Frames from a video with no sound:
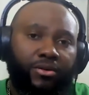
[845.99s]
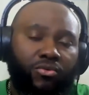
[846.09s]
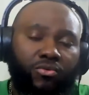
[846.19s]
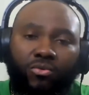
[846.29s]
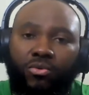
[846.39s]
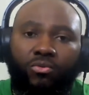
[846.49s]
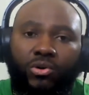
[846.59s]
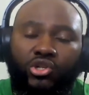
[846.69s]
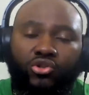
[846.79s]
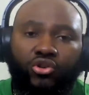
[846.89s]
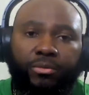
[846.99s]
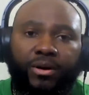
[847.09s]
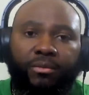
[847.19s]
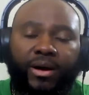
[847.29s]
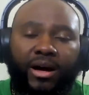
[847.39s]
W- what you
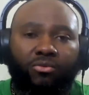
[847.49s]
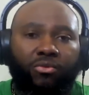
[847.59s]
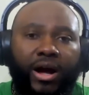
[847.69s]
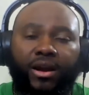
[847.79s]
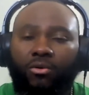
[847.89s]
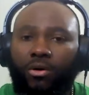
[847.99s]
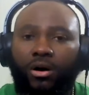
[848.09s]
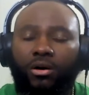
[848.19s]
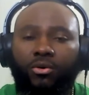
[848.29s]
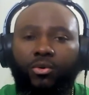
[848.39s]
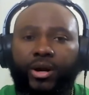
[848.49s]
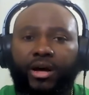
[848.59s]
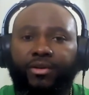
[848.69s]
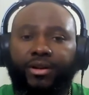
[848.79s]
tripping about, right or wrong or whatever?